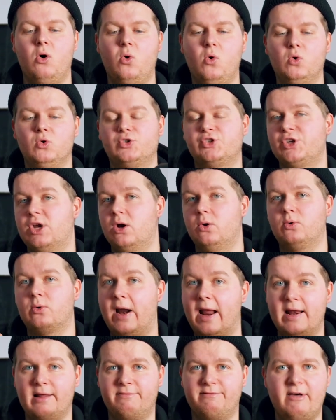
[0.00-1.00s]
also
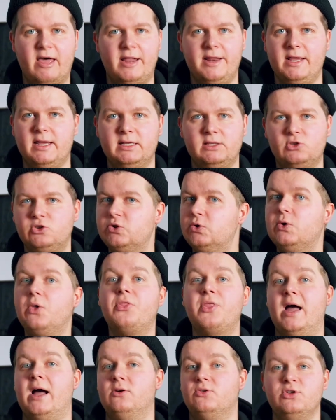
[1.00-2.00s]
relevant in
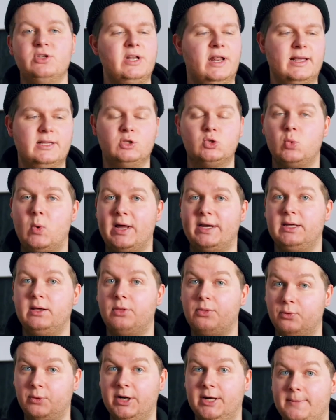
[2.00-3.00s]

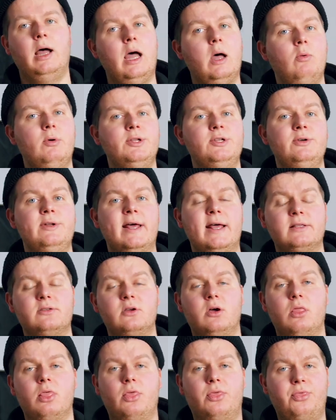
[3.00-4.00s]
2023. I will do that
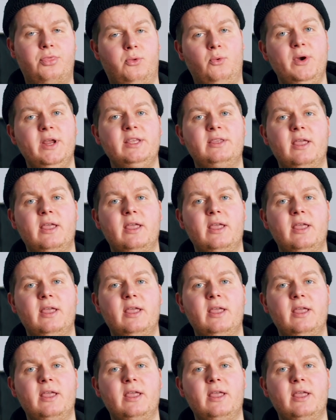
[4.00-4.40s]
on 3